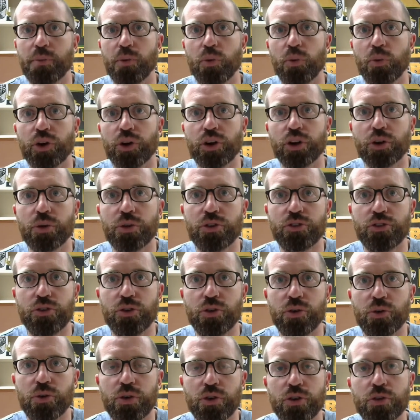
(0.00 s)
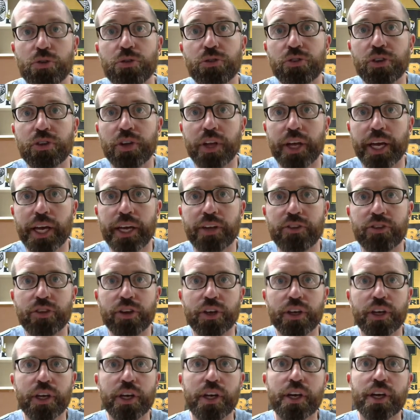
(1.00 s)
We are going to use today
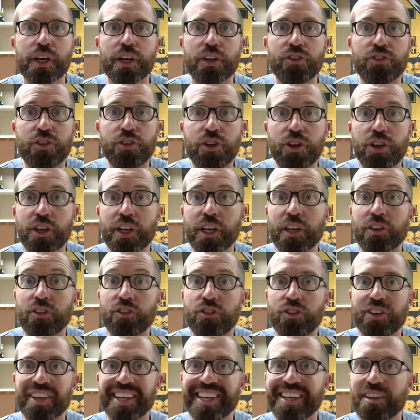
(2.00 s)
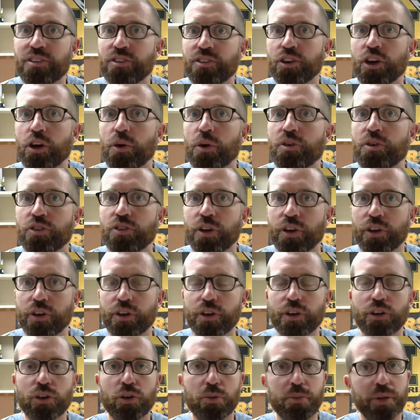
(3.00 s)
to continue to get to know each
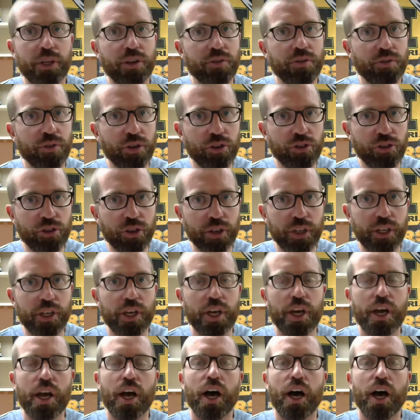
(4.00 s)
other a little bit virtually,